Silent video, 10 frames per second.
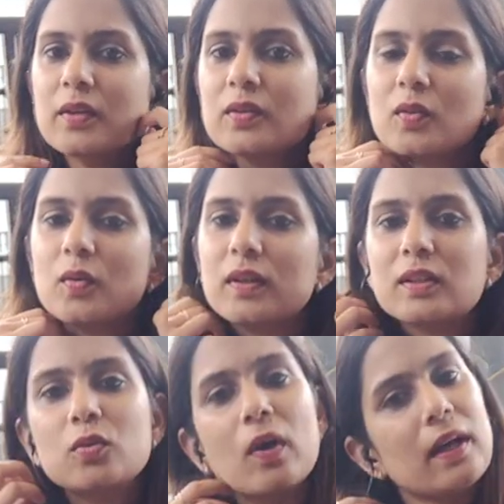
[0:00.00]
So
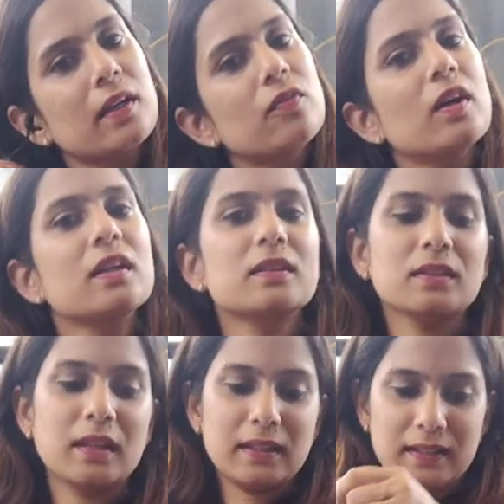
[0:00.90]
it's quite a
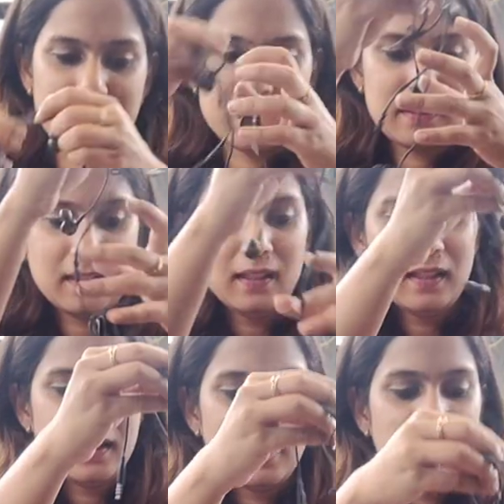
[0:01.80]
functional accessory.
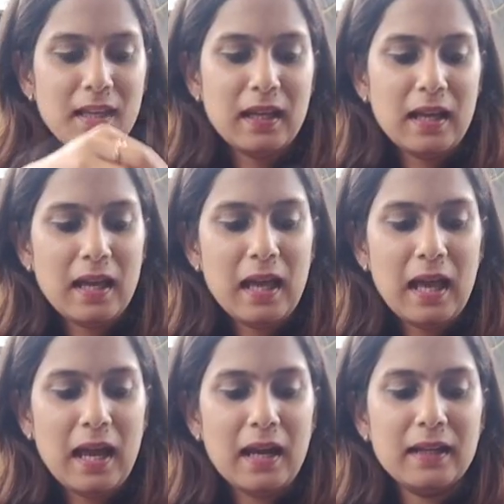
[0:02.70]

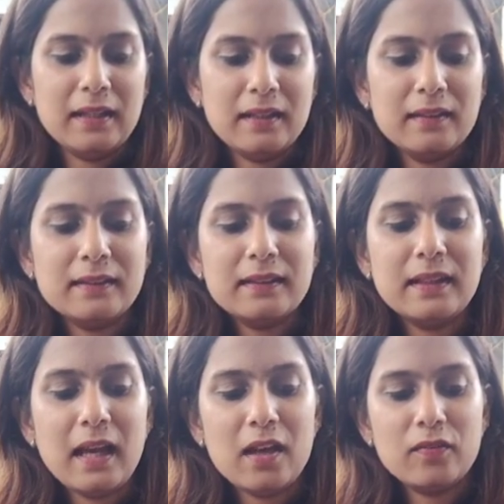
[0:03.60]
And
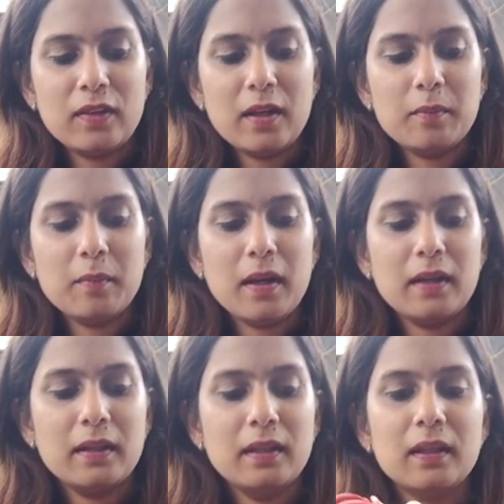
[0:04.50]
see, I have kept my
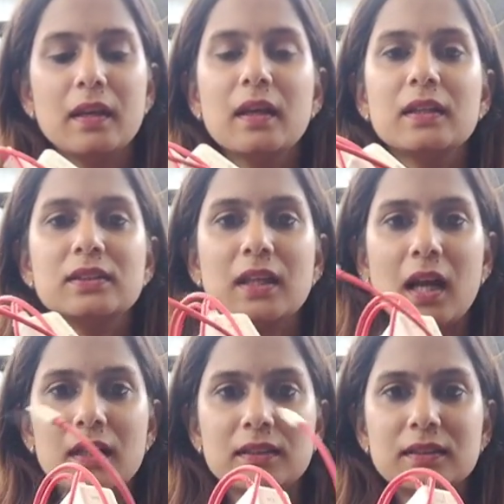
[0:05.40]

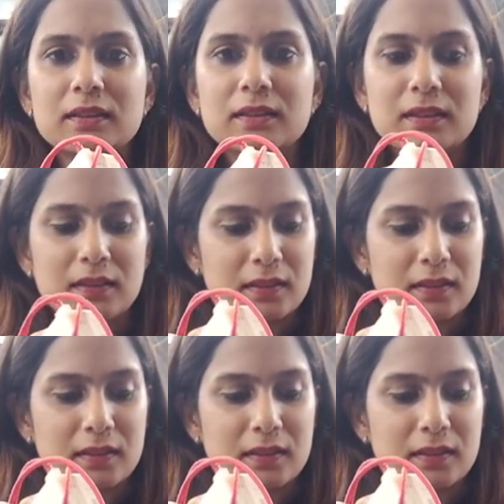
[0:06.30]
charger